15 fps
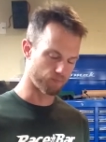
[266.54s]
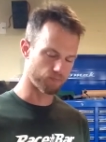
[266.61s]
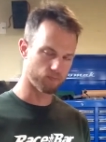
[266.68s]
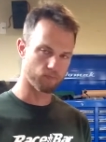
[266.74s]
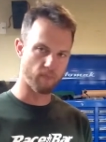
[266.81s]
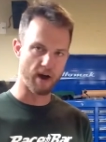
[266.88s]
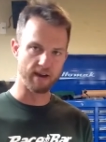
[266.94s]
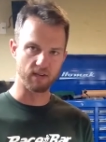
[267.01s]

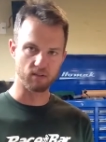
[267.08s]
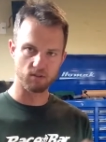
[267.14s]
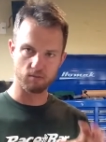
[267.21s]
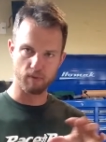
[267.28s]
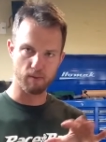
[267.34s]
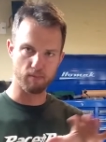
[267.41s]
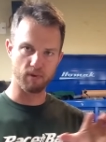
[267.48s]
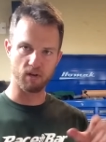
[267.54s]
minus
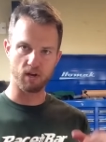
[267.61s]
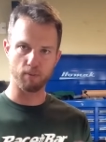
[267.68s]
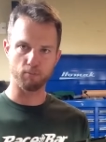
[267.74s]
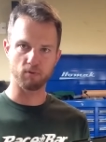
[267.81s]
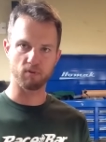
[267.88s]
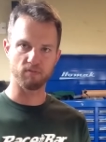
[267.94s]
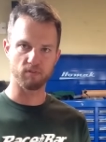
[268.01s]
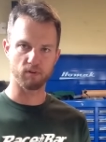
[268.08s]
maybe a
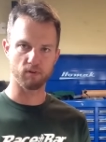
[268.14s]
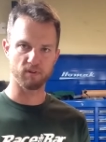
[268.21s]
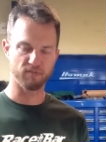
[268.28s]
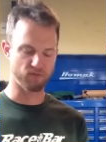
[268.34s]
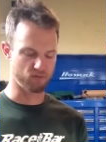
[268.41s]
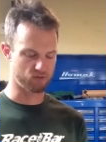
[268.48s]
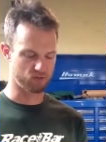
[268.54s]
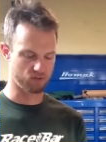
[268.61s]
couple of little
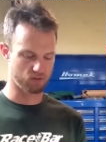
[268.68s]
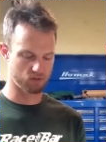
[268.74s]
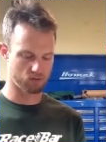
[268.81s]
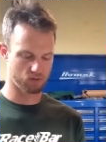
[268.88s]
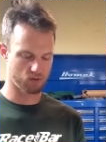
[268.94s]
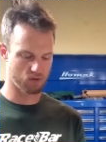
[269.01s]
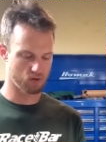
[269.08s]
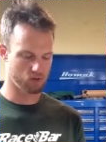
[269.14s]
differences
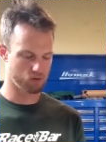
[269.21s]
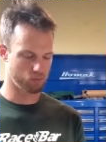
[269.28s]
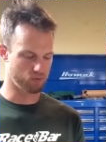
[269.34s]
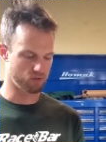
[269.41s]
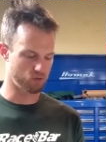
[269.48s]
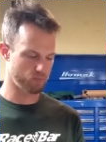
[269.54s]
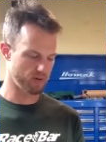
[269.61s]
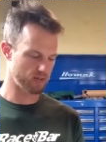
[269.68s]
with
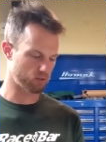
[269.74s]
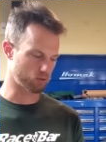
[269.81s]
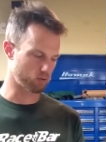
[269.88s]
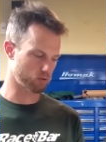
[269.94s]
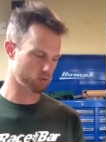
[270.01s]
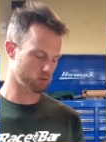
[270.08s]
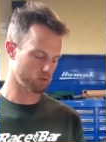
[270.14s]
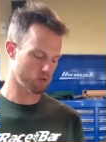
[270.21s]

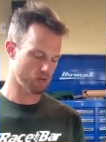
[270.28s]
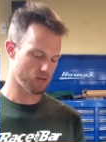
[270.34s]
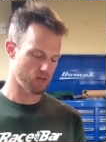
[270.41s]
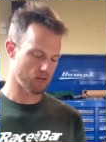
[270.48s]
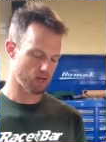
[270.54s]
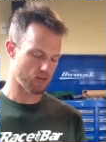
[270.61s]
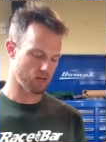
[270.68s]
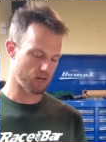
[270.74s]
spacers.
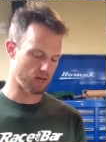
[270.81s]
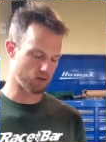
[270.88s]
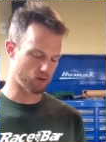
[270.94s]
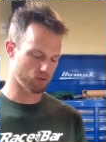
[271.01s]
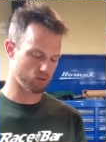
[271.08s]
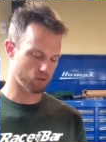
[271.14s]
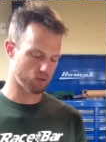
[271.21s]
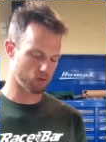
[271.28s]
And
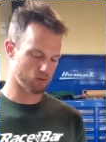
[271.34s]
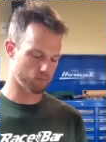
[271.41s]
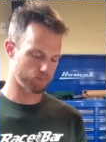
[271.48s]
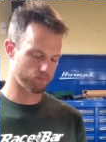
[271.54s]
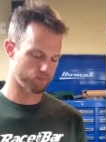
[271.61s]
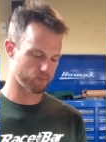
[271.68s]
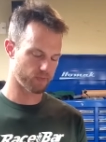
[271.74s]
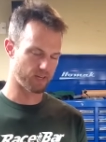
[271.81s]
also
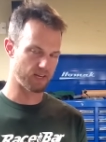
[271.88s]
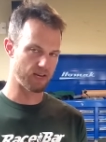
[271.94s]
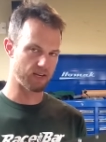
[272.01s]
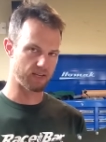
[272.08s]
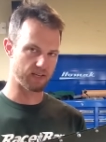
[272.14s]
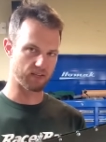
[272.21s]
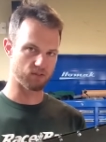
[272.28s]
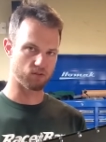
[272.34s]
I need to
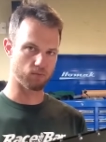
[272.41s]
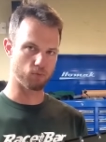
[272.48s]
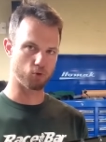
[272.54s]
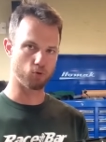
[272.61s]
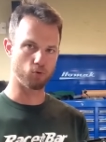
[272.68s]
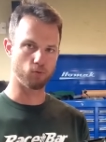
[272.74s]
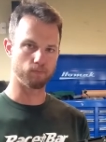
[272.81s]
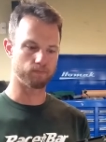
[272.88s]
get some
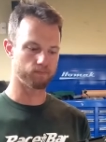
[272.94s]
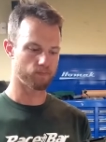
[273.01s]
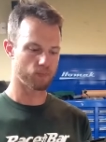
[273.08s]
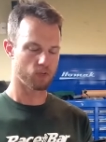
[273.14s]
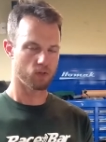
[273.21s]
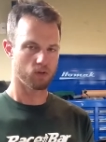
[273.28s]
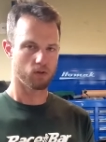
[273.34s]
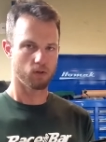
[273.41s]
new
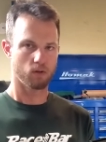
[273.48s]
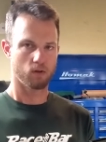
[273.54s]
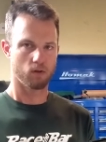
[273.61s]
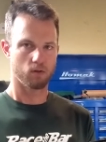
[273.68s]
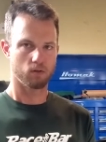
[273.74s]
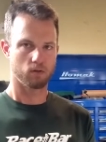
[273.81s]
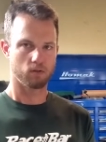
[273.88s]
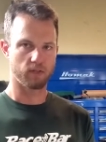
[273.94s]

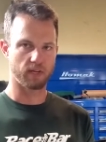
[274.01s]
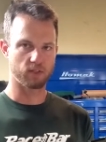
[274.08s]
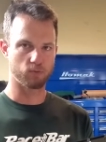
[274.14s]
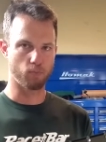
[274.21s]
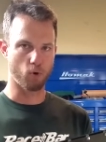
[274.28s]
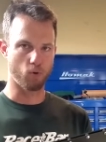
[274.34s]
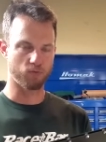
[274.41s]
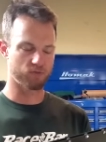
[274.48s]
6
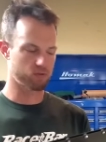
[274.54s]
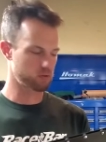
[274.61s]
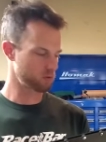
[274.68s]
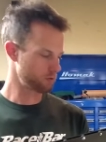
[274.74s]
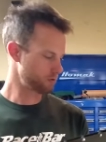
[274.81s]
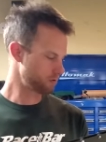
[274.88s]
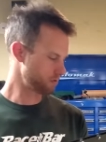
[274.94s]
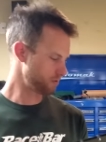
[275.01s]
bolts
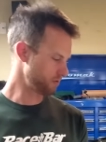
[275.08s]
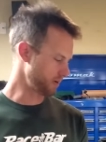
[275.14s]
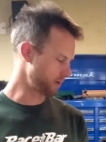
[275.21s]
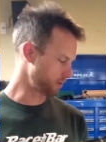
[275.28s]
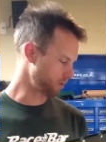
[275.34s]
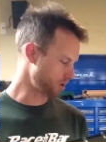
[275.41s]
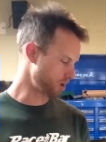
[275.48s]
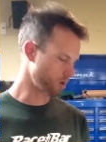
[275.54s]
that are
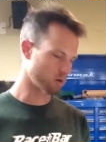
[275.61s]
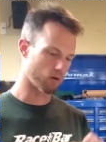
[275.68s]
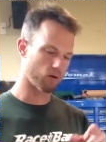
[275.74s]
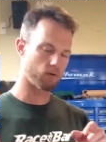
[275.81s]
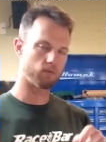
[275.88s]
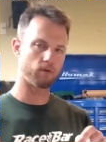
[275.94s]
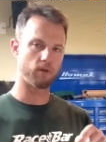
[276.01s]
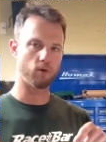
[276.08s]

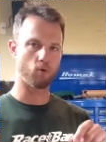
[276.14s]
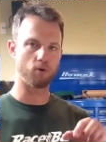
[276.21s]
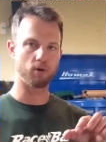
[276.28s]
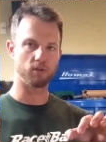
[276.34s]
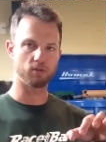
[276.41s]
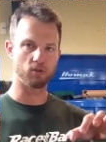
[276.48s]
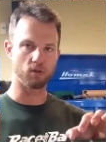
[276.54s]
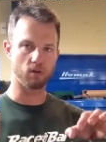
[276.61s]
longer in order
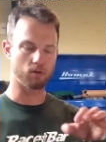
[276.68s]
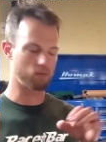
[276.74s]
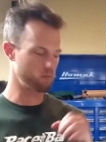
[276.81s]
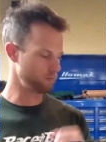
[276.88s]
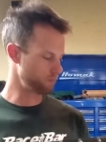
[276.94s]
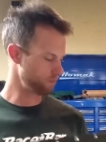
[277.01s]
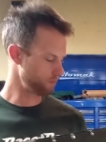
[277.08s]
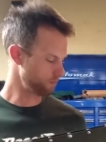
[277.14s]
to
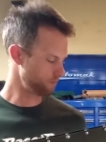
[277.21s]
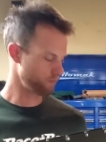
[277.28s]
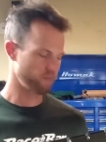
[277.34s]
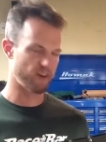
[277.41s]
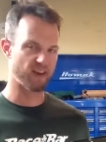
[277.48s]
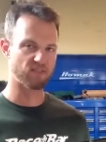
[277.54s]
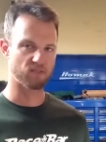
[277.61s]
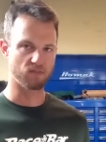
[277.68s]

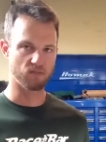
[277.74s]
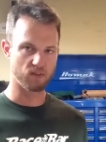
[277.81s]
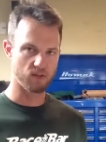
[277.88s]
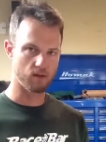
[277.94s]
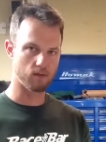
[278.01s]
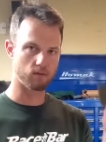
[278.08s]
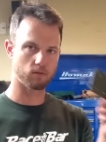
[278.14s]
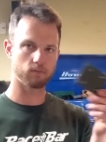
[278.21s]
fasten
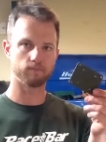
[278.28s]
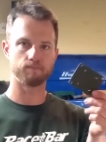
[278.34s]
these